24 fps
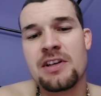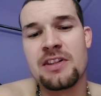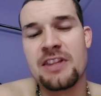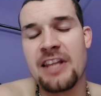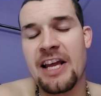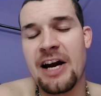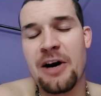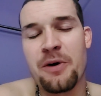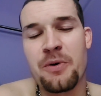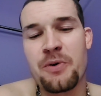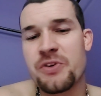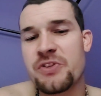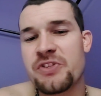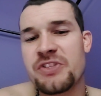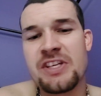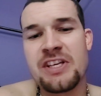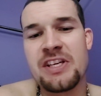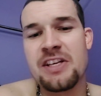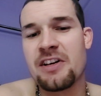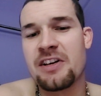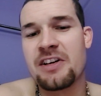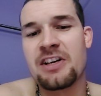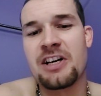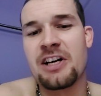Now we're
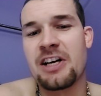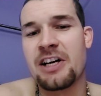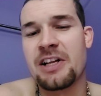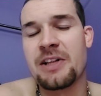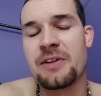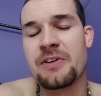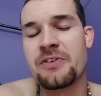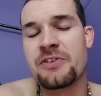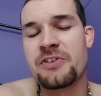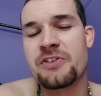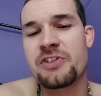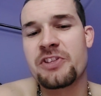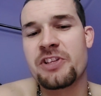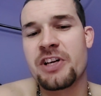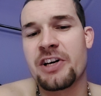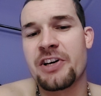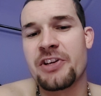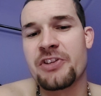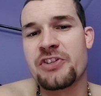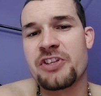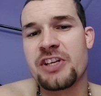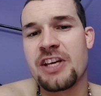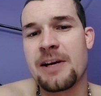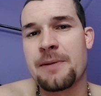seeing on
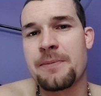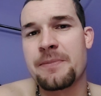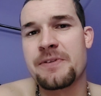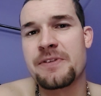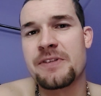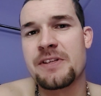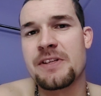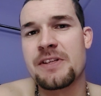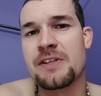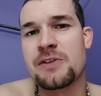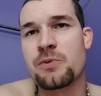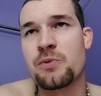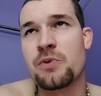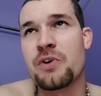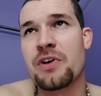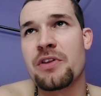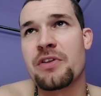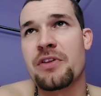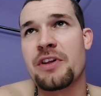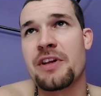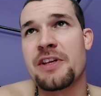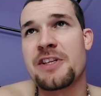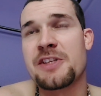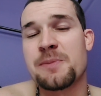college campuses
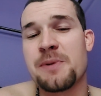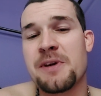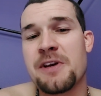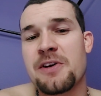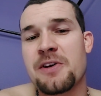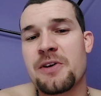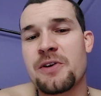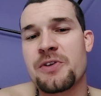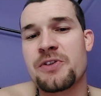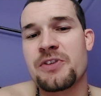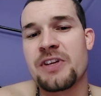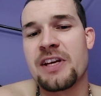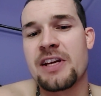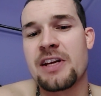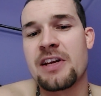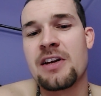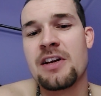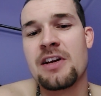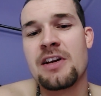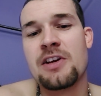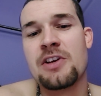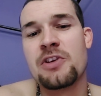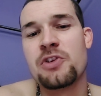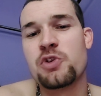with speakers like
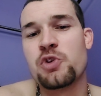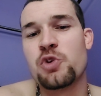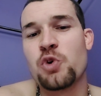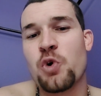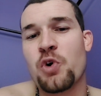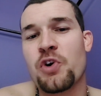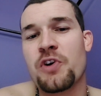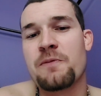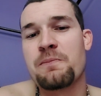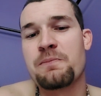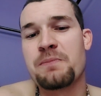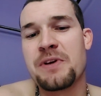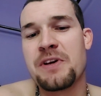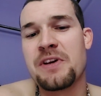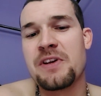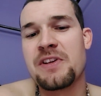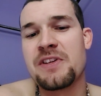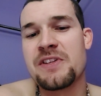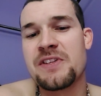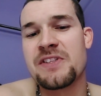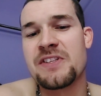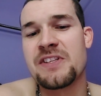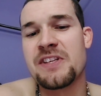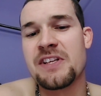Jordan
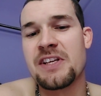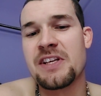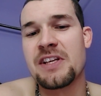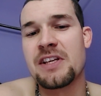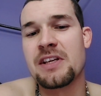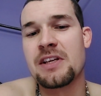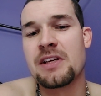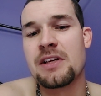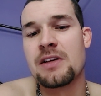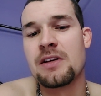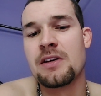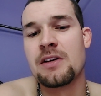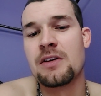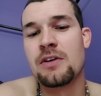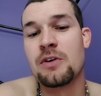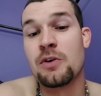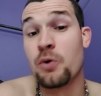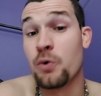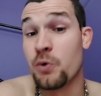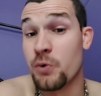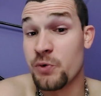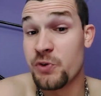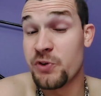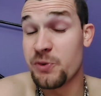Peterson,
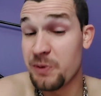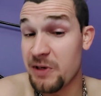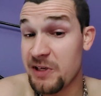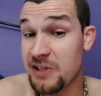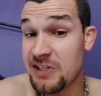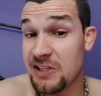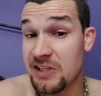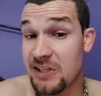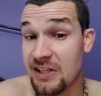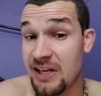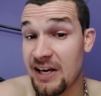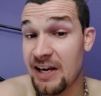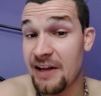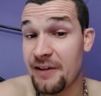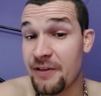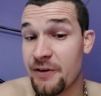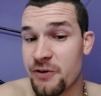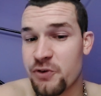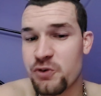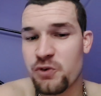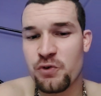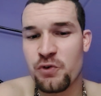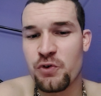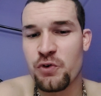who speaks a lot of
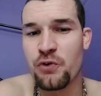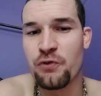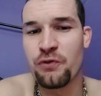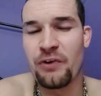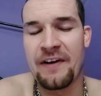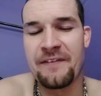the truth.